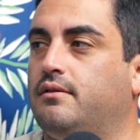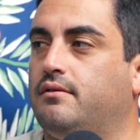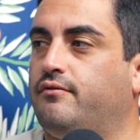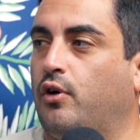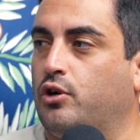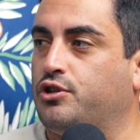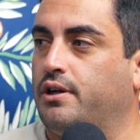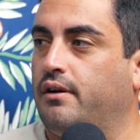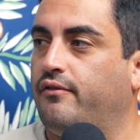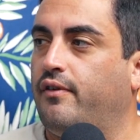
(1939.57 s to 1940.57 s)

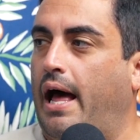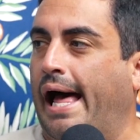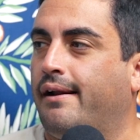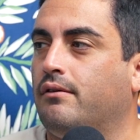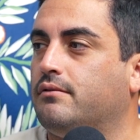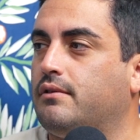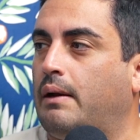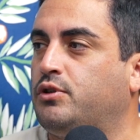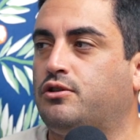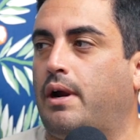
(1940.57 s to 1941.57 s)
version of
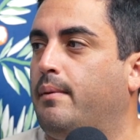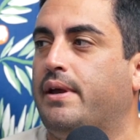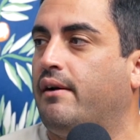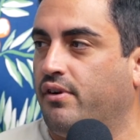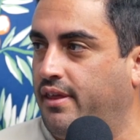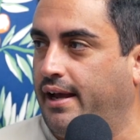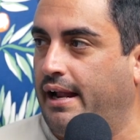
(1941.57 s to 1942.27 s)
I'm just trying to be everything.